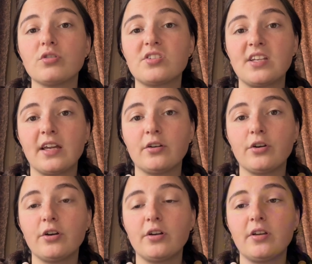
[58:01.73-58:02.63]

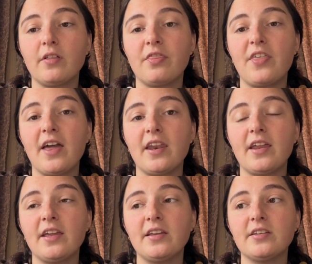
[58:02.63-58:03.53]
standard that
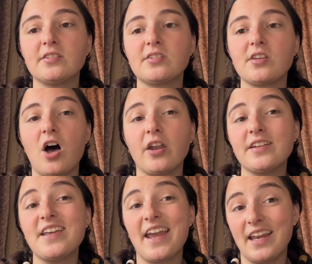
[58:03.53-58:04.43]
is
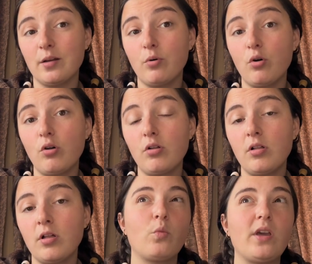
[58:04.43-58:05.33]
unattainable.
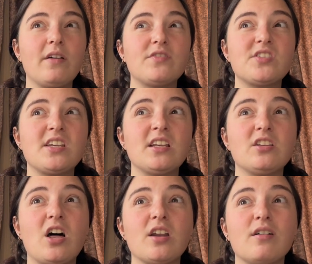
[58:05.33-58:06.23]
We have seen a
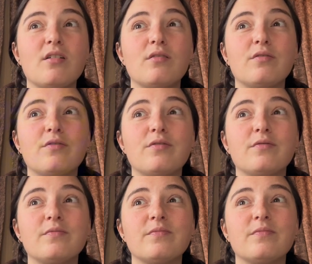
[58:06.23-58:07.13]
lot of
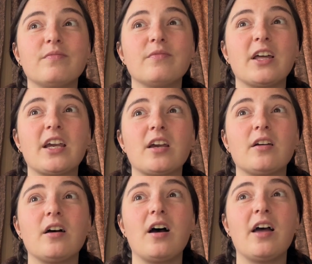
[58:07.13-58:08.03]

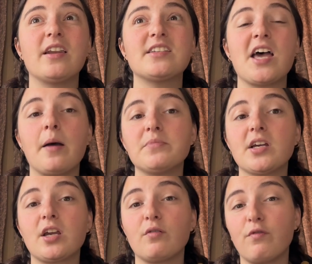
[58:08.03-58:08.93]
an attempt
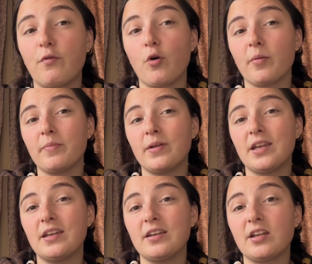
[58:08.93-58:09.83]
at
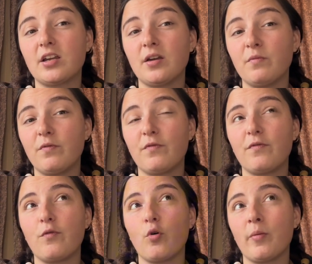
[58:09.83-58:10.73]

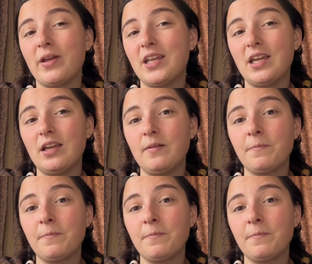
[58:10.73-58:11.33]
conformity,